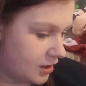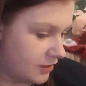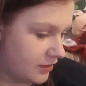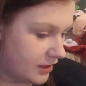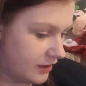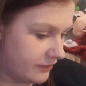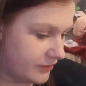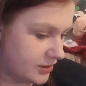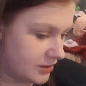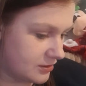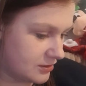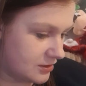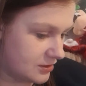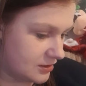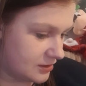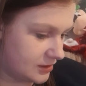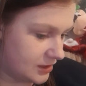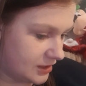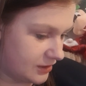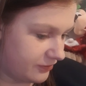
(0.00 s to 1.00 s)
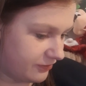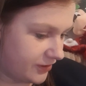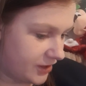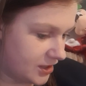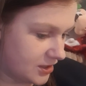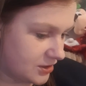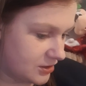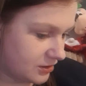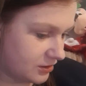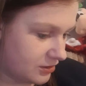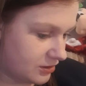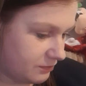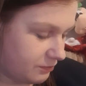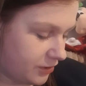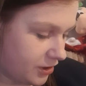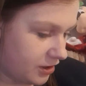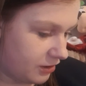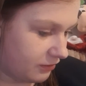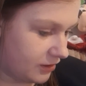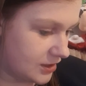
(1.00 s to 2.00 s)
The evidence has identified good
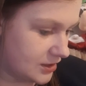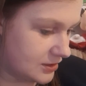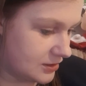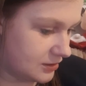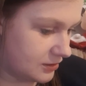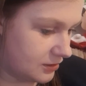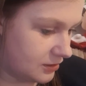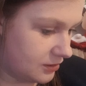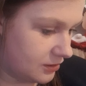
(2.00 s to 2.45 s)
progress,